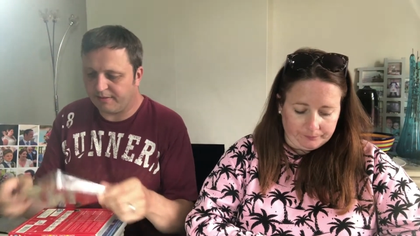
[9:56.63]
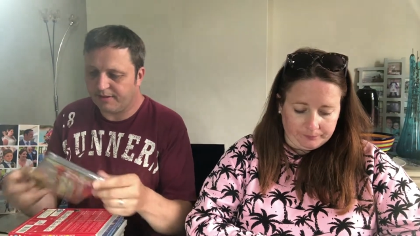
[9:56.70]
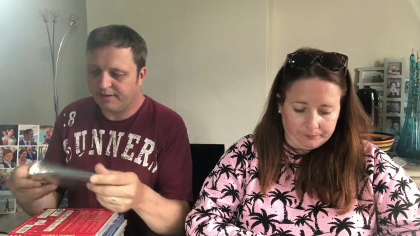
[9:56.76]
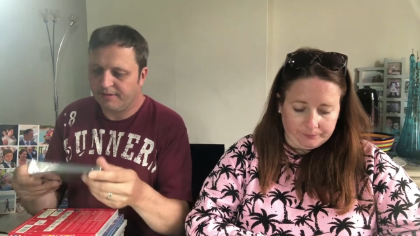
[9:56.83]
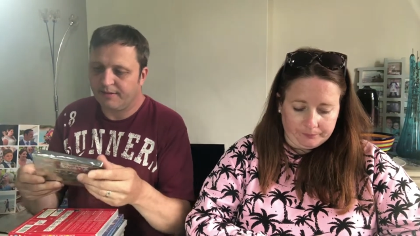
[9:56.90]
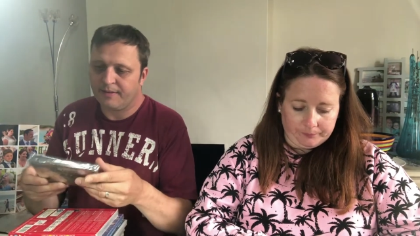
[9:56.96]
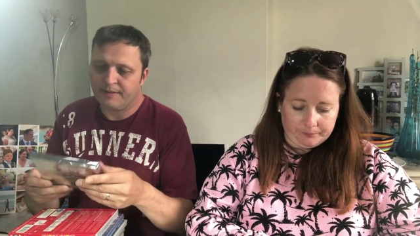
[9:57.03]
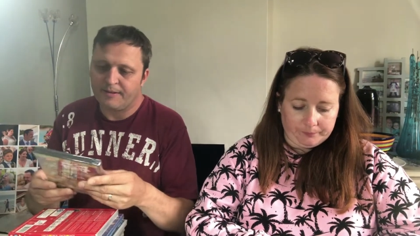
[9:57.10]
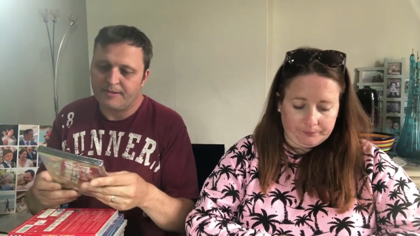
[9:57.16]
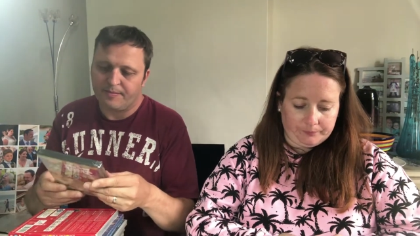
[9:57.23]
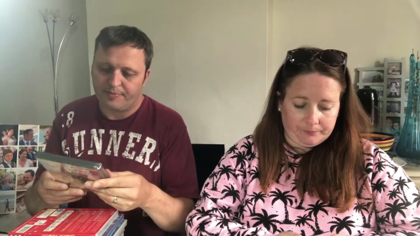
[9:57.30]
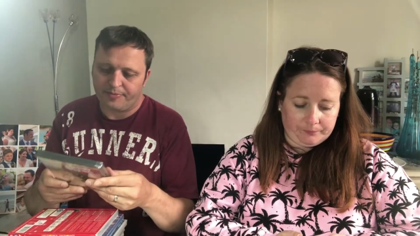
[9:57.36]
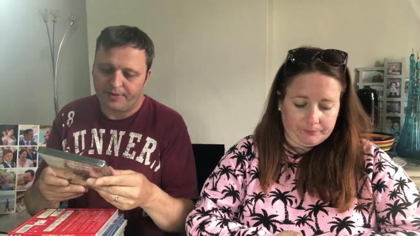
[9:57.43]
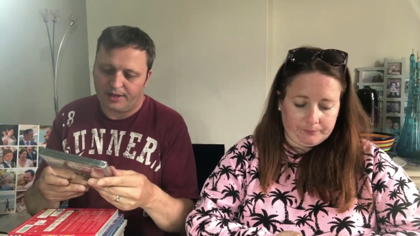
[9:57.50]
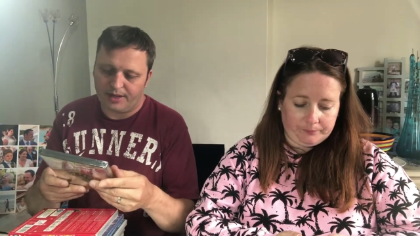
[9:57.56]
Speaker 1: one.
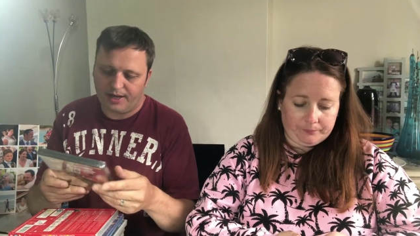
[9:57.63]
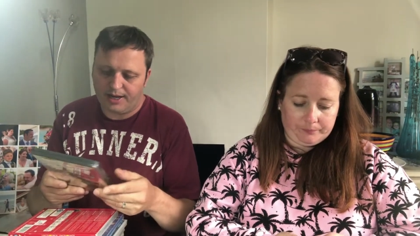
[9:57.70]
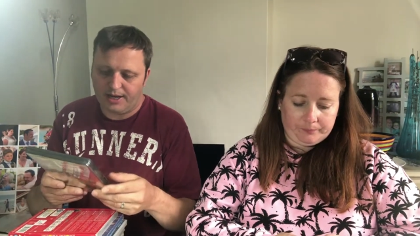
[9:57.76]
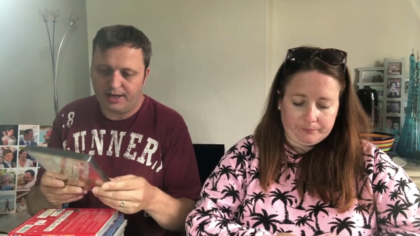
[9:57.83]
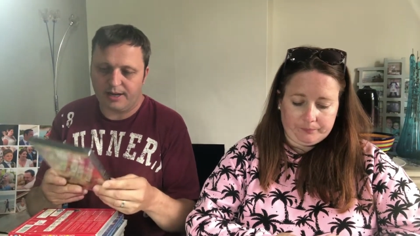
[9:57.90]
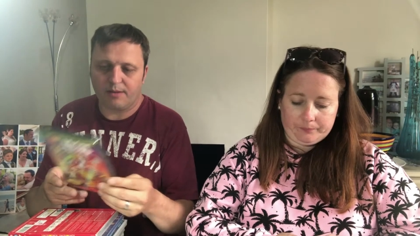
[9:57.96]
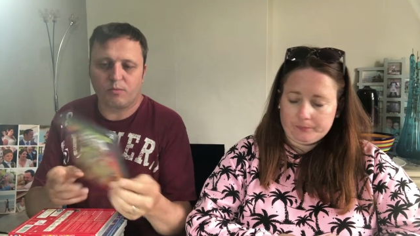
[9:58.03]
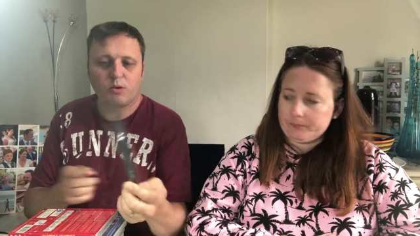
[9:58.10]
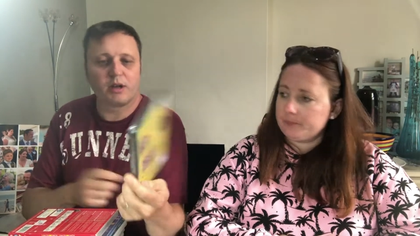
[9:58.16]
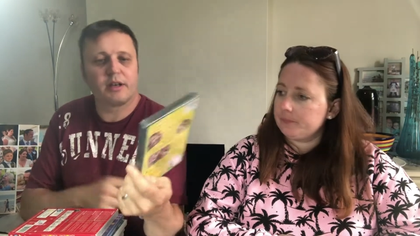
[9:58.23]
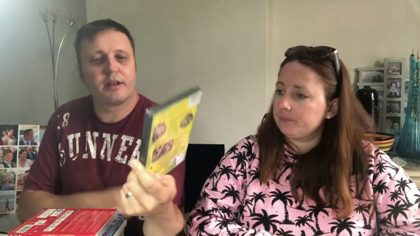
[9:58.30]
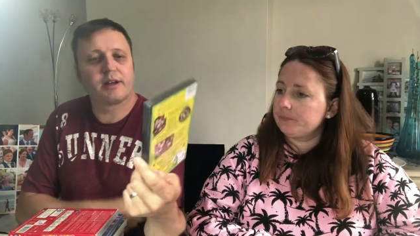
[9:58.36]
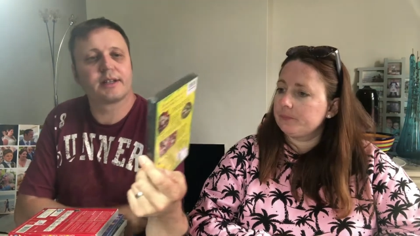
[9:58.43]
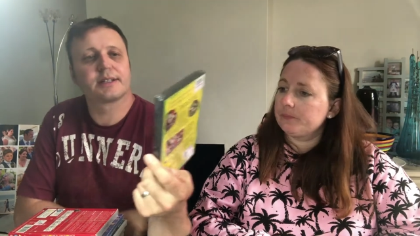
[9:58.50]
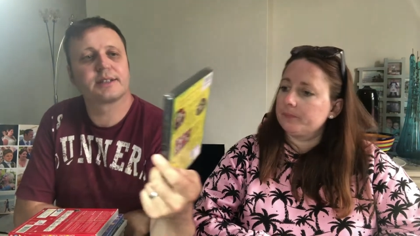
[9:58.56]

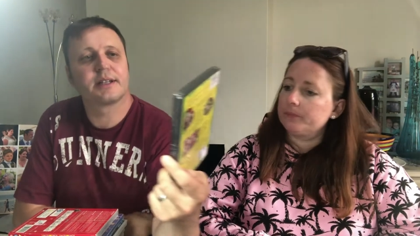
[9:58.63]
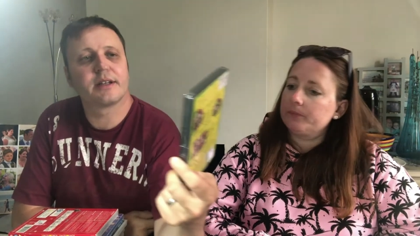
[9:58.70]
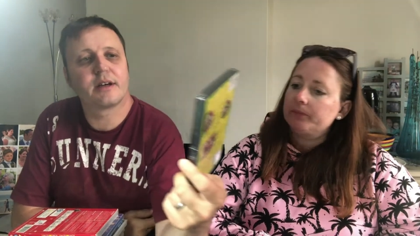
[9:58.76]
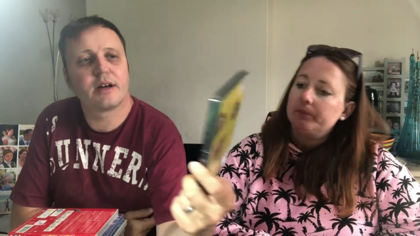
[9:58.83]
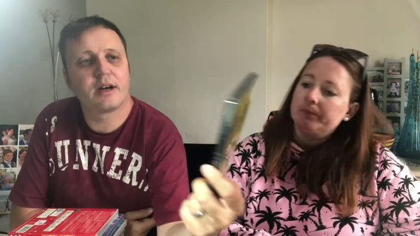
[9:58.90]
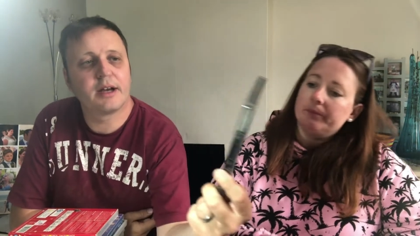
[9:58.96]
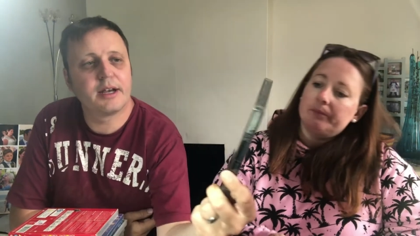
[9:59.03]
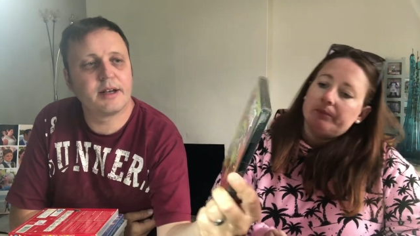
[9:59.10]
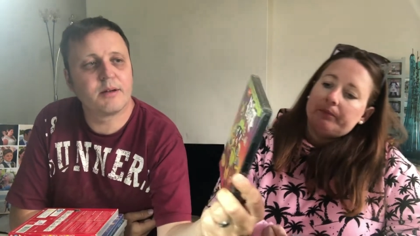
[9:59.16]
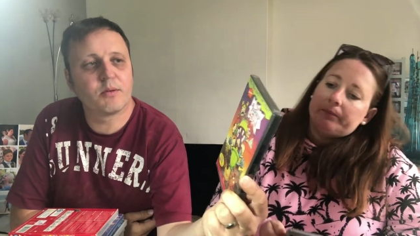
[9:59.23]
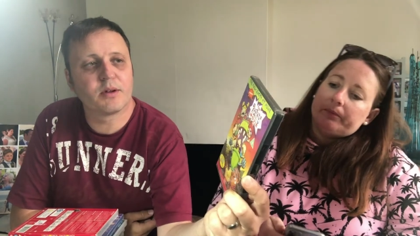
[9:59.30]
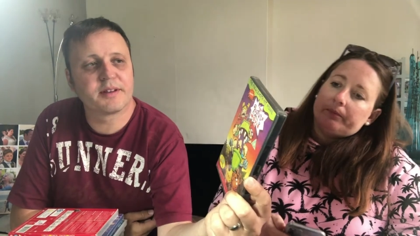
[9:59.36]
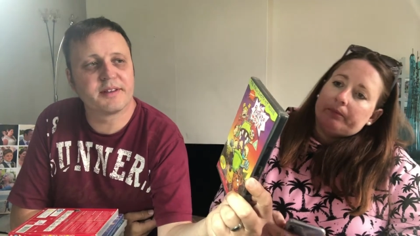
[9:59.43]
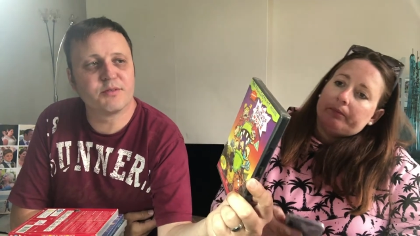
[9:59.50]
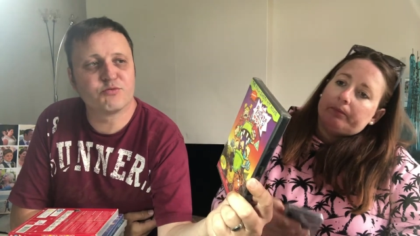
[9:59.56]
£1.99
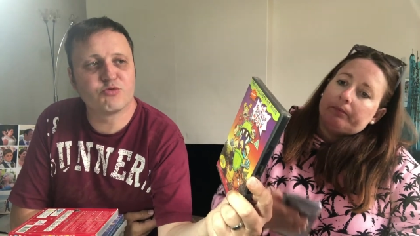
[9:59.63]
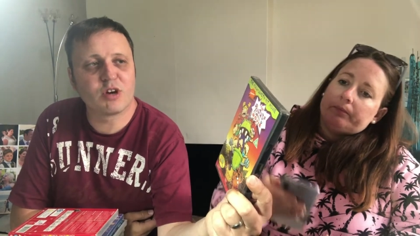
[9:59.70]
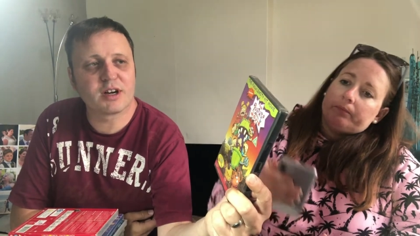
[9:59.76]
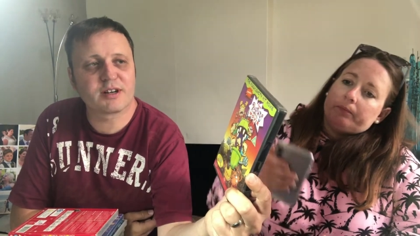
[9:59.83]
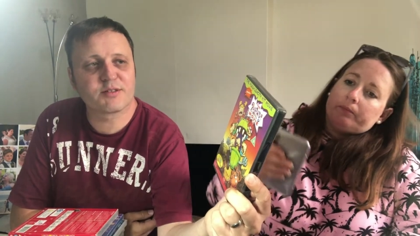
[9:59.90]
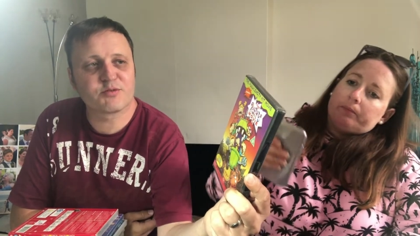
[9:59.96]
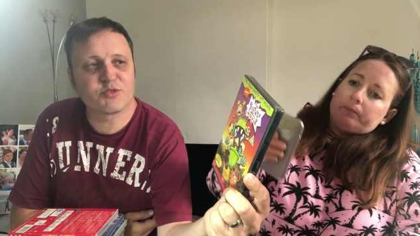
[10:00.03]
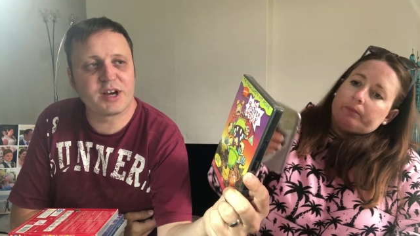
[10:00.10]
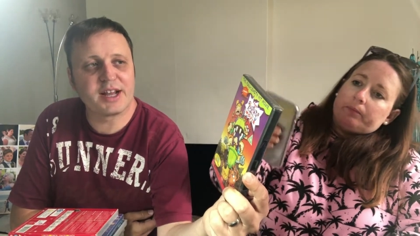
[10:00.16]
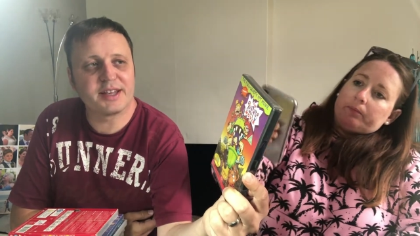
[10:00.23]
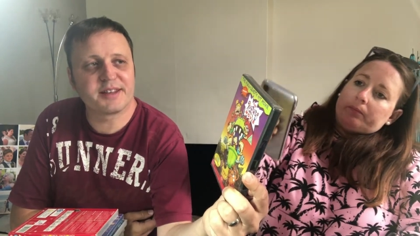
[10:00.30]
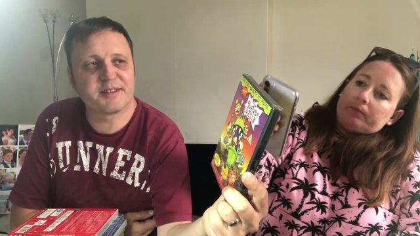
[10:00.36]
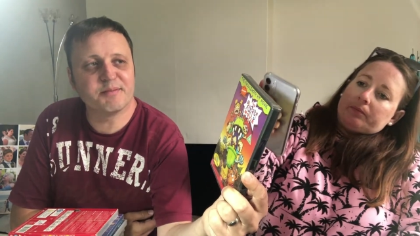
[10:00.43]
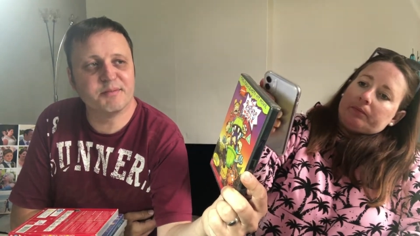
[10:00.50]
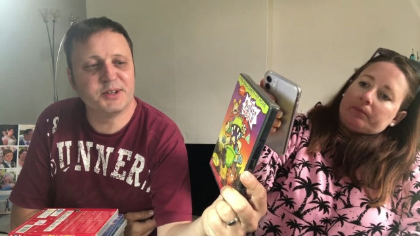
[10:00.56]
was the
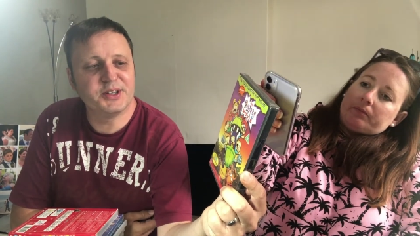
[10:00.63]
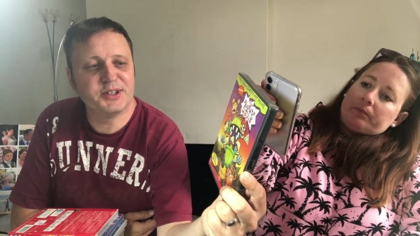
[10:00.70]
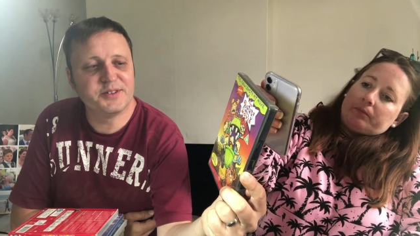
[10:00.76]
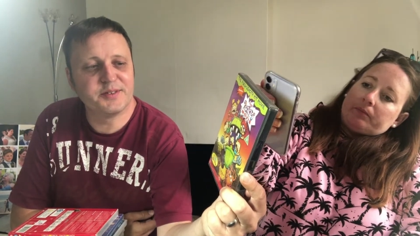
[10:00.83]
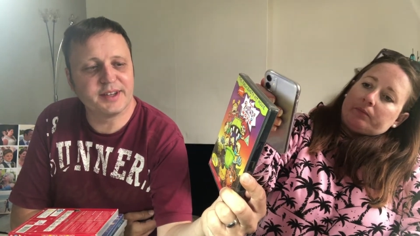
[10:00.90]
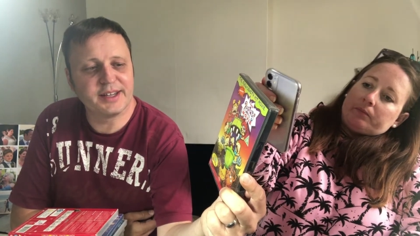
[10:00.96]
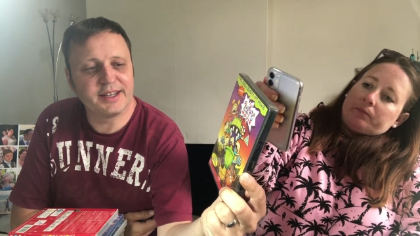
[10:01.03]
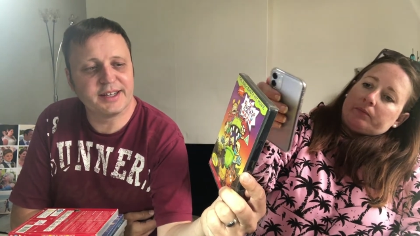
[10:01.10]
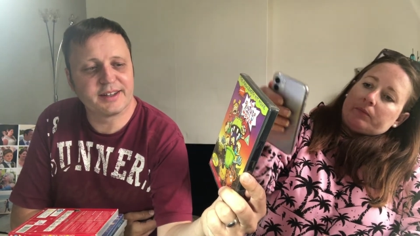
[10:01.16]
Rugrats movie.